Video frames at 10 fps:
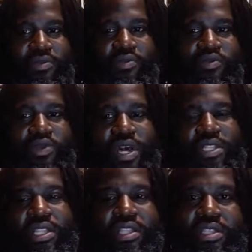
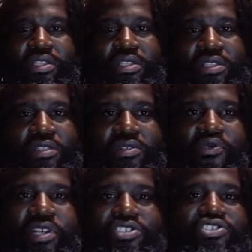what
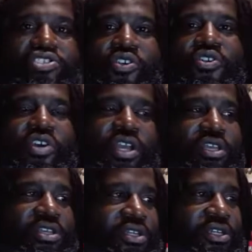story
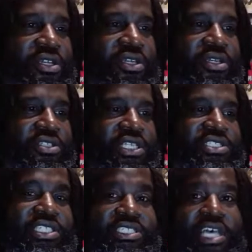
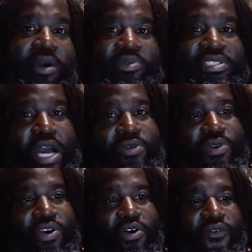does this help us out
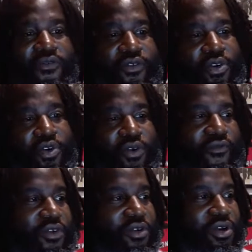with going
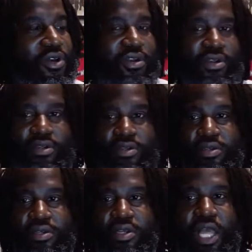forward?
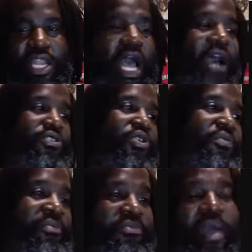And I don't know,
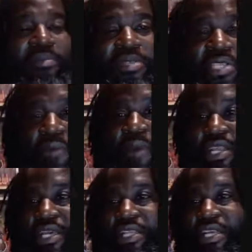maybe
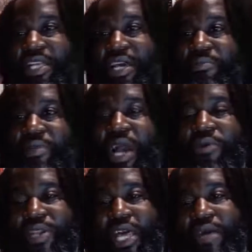somebody can help me
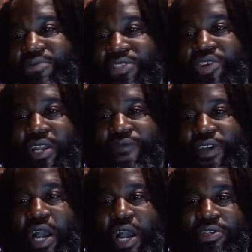out with that. I'm just trying to
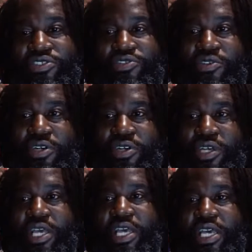figure out what the story
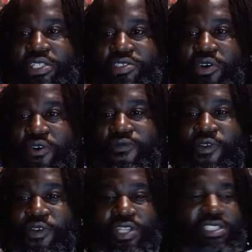is going
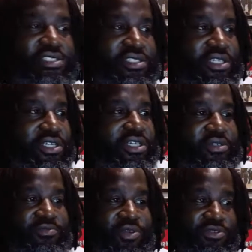forward. It's
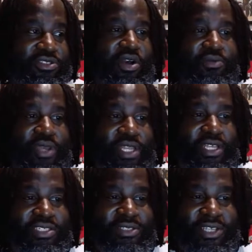mutants gonna be in
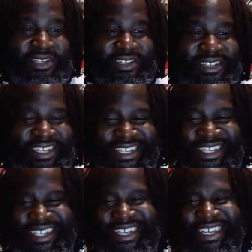this.
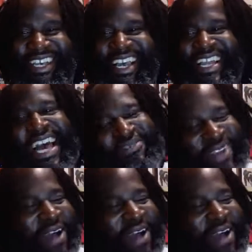That's what